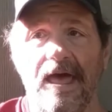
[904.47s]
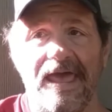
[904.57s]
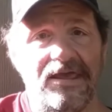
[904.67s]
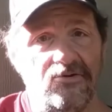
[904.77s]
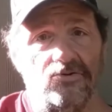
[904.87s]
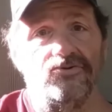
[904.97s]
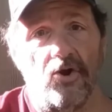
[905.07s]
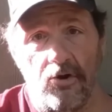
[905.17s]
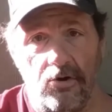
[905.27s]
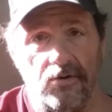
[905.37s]
anal
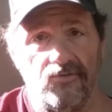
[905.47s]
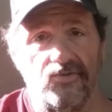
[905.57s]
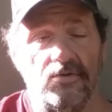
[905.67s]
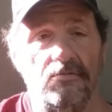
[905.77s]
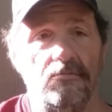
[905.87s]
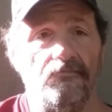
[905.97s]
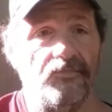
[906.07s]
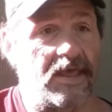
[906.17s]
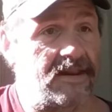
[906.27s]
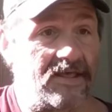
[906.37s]
nerds,
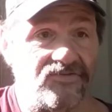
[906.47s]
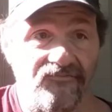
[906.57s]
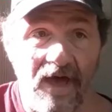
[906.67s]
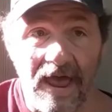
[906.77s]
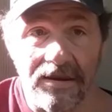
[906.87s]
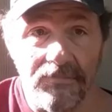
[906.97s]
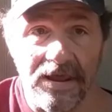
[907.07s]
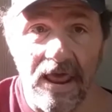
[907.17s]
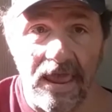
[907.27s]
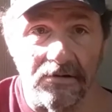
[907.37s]
and that's fine
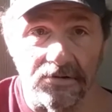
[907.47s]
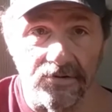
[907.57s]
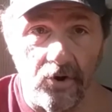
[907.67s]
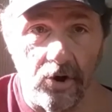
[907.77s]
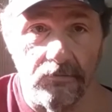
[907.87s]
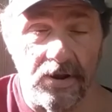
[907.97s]
being an anal nerd,